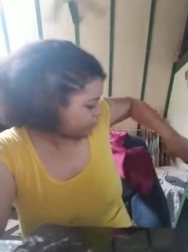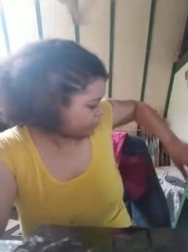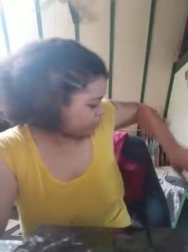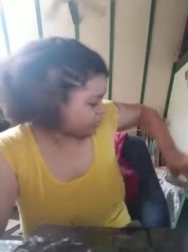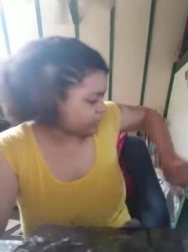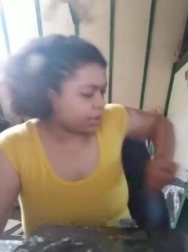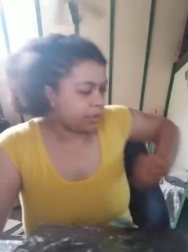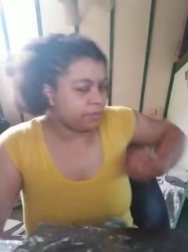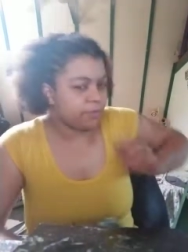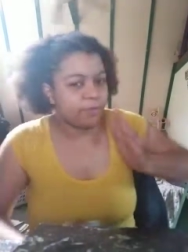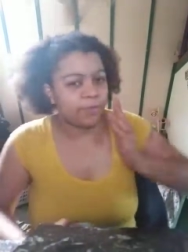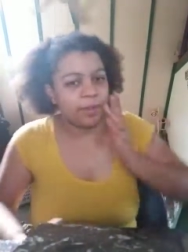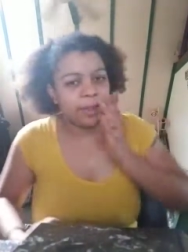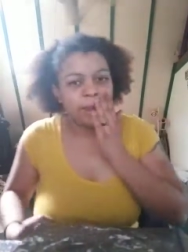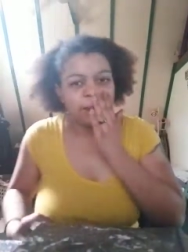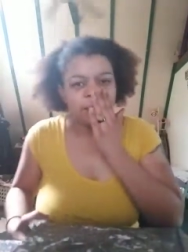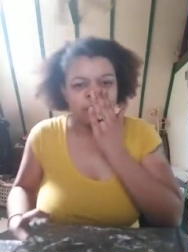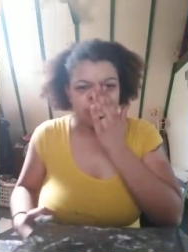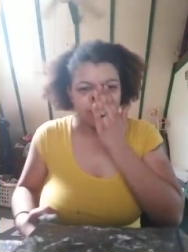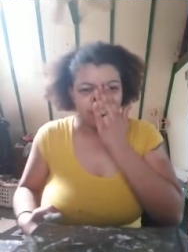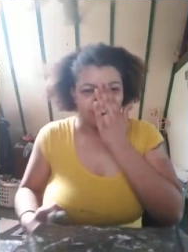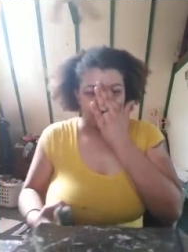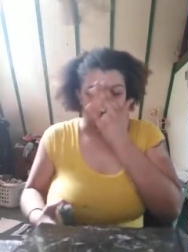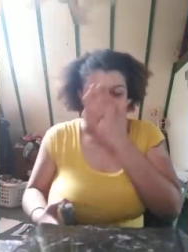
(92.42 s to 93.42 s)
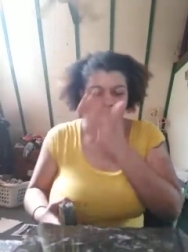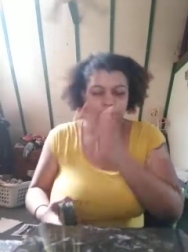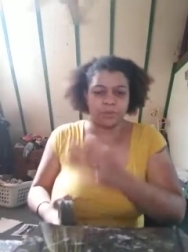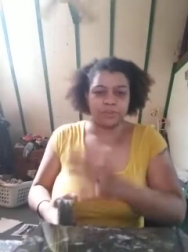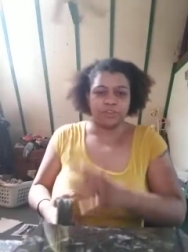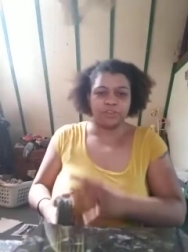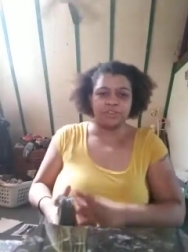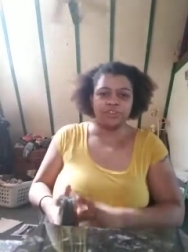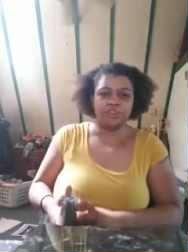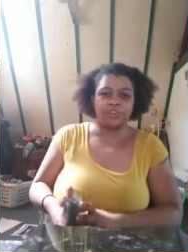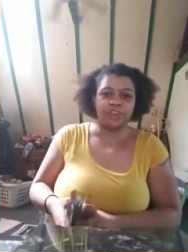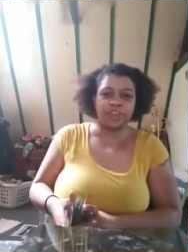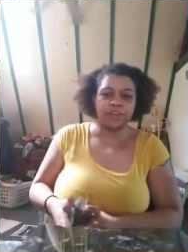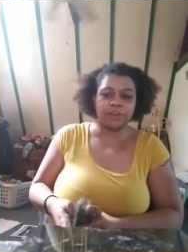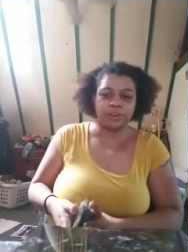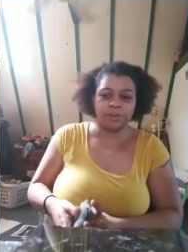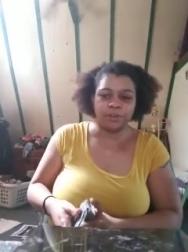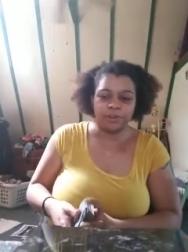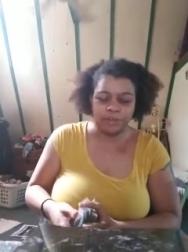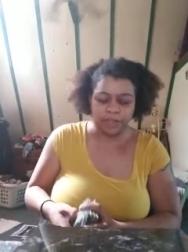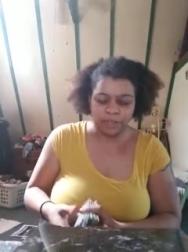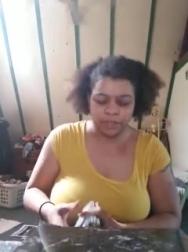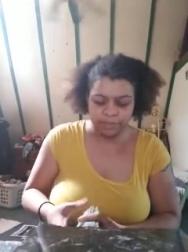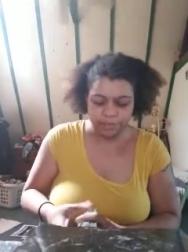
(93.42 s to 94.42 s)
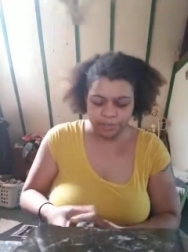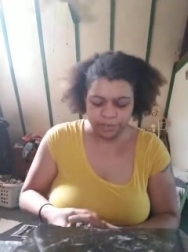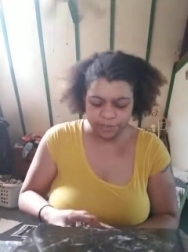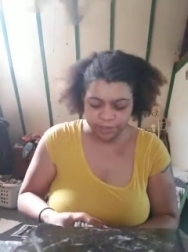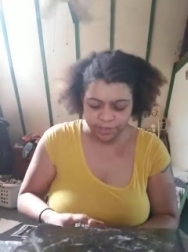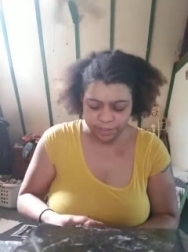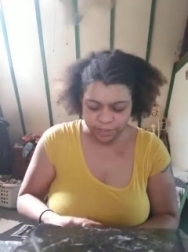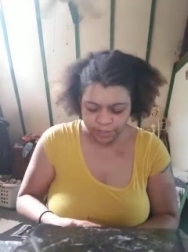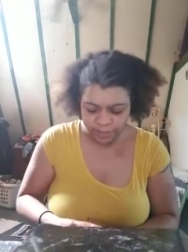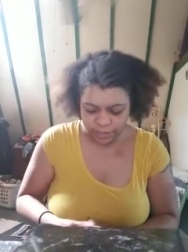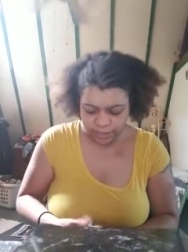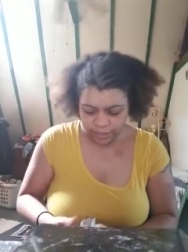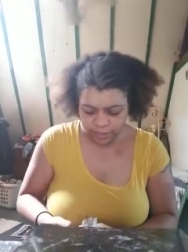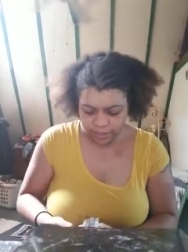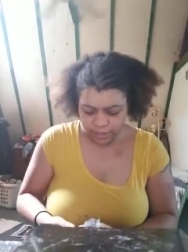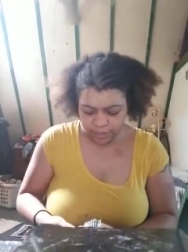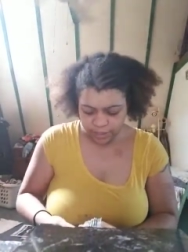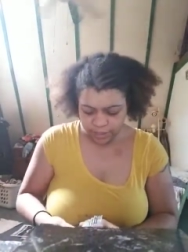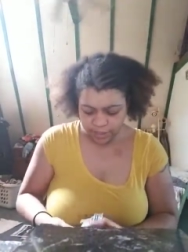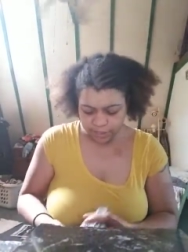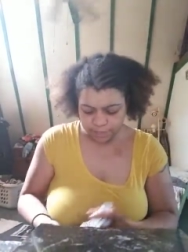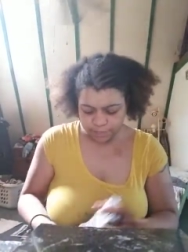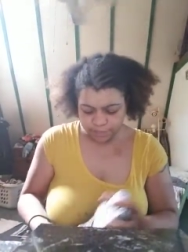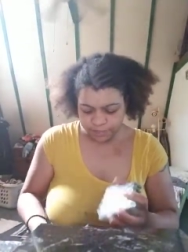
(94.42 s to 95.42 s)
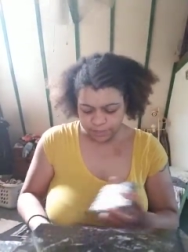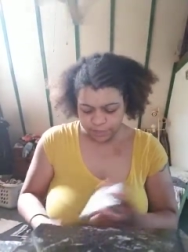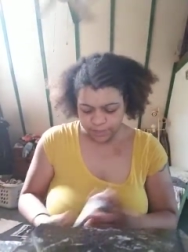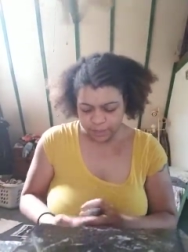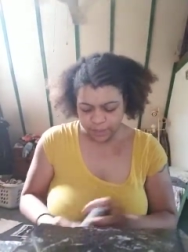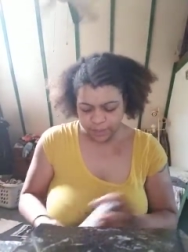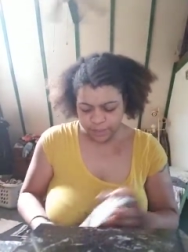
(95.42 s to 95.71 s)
affair shit or whatever um,